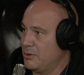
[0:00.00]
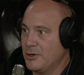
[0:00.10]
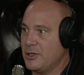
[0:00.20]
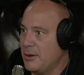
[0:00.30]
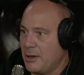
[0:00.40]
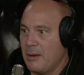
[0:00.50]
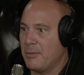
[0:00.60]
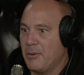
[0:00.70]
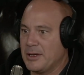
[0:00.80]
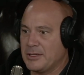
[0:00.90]
there's going to come a
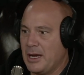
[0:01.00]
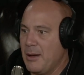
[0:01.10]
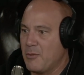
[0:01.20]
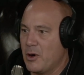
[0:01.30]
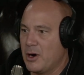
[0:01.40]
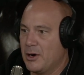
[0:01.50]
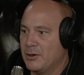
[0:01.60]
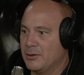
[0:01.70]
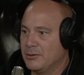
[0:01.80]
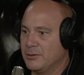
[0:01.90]
point in time
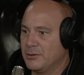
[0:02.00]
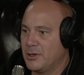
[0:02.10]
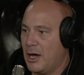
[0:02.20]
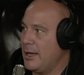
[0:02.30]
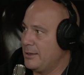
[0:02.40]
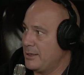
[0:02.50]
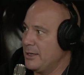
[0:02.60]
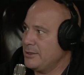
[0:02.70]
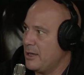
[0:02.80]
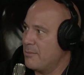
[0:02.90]
where God
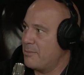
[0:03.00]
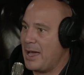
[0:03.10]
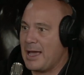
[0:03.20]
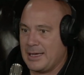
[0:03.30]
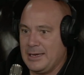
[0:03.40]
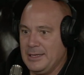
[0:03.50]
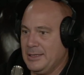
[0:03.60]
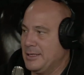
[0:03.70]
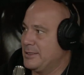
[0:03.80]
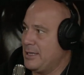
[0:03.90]
does come back and he's
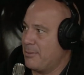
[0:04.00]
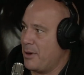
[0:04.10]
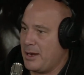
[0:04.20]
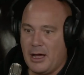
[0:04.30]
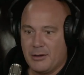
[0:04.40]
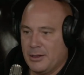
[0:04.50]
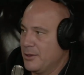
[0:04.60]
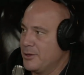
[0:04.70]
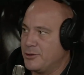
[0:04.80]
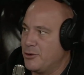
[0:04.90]
going to separate out
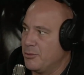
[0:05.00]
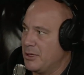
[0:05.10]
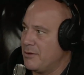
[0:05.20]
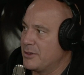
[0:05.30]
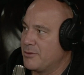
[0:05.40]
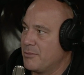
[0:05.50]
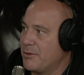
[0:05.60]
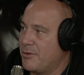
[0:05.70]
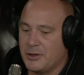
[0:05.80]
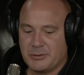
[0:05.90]
the true believers from the
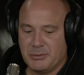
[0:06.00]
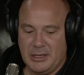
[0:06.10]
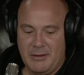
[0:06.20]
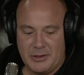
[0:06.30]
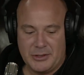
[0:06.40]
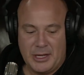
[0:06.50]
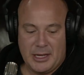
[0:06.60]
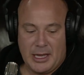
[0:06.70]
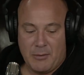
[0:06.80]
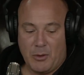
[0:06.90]
false believers.
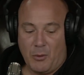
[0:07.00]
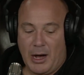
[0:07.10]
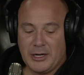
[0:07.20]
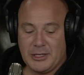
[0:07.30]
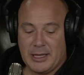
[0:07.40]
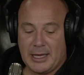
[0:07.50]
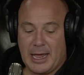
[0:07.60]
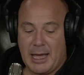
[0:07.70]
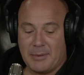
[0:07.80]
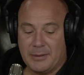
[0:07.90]
And we're watching that
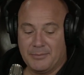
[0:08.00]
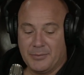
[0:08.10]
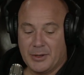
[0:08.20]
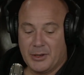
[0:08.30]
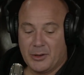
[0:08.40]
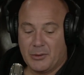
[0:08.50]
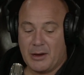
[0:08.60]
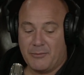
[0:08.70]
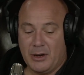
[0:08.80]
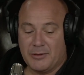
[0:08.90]
happen right
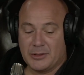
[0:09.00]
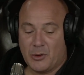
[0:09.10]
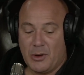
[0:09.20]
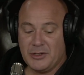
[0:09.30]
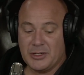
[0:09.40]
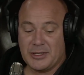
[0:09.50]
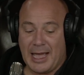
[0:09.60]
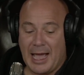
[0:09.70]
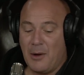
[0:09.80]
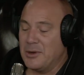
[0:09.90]
in front of us. The question is,
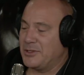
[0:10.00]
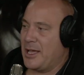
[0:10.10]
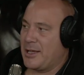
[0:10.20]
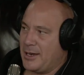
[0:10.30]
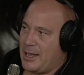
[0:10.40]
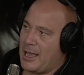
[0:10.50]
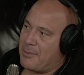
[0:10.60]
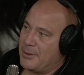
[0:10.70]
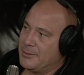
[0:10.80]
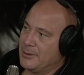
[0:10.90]
how is that going to
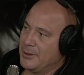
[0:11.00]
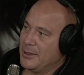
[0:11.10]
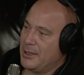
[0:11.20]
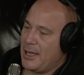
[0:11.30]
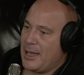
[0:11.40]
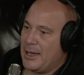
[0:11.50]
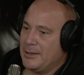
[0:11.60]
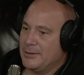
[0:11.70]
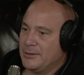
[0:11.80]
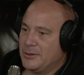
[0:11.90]
happen?
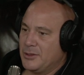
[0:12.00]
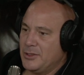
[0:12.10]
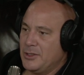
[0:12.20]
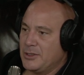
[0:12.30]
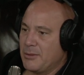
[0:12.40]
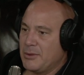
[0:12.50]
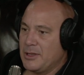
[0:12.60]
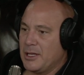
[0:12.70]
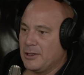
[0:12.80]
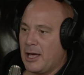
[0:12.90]
And this is something
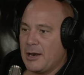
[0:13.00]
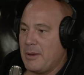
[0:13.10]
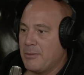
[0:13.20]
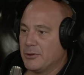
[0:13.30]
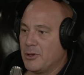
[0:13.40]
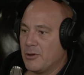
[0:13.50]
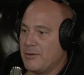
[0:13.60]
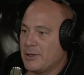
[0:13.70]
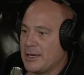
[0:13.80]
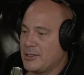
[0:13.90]
that a lot of people don't
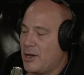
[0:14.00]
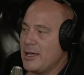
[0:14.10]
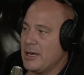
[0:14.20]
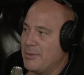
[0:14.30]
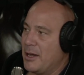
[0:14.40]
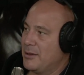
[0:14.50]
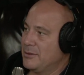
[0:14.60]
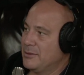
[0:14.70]
even like talking about.